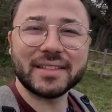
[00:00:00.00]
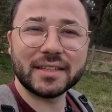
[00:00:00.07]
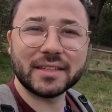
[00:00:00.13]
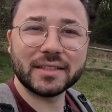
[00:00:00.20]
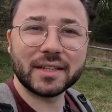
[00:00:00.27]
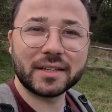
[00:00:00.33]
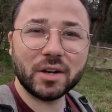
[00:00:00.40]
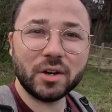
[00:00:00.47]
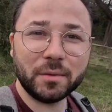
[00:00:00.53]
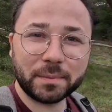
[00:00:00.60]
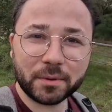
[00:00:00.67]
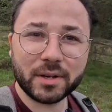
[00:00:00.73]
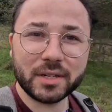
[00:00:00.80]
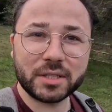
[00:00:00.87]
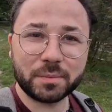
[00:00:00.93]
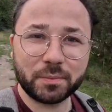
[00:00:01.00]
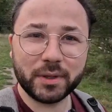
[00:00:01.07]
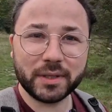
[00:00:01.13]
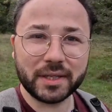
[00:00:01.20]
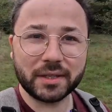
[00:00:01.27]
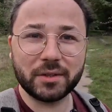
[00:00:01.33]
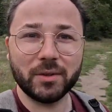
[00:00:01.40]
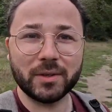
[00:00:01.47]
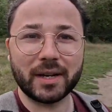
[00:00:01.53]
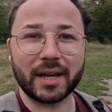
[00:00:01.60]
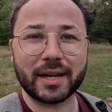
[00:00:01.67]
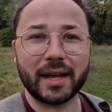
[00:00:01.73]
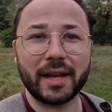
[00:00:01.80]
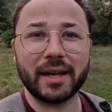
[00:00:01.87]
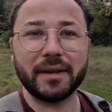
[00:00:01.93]
the GoPro is pretty cool.
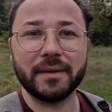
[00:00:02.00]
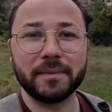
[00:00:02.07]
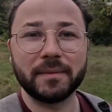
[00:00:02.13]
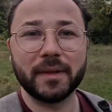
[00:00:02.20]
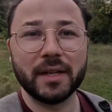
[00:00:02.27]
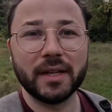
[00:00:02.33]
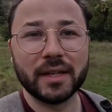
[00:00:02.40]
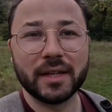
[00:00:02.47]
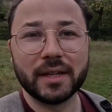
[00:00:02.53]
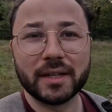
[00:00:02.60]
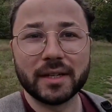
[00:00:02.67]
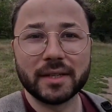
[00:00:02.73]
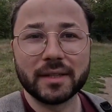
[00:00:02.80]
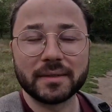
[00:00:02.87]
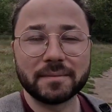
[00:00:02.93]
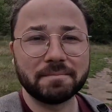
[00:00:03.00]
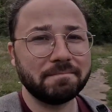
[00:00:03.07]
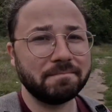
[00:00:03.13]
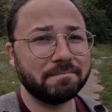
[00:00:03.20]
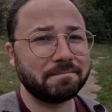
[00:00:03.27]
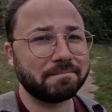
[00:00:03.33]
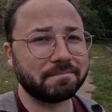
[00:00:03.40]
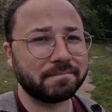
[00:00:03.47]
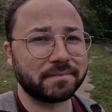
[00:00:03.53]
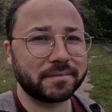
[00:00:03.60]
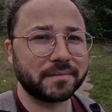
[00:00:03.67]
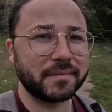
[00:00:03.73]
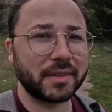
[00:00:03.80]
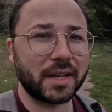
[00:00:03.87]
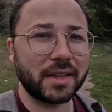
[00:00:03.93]
Like I
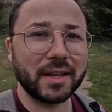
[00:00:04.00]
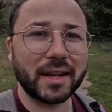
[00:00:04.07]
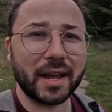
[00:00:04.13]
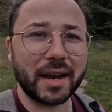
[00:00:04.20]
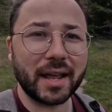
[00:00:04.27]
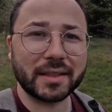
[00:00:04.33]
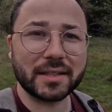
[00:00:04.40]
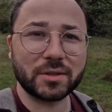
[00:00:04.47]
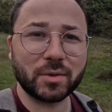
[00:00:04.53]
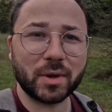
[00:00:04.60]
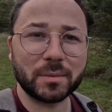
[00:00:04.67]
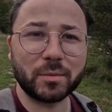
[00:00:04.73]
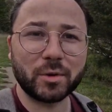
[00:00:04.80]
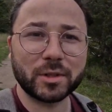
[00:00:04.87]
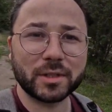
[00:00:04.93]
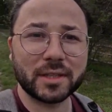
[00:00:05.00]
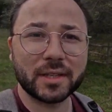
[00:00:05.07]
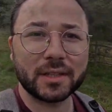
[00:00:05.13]
think I like this one more than the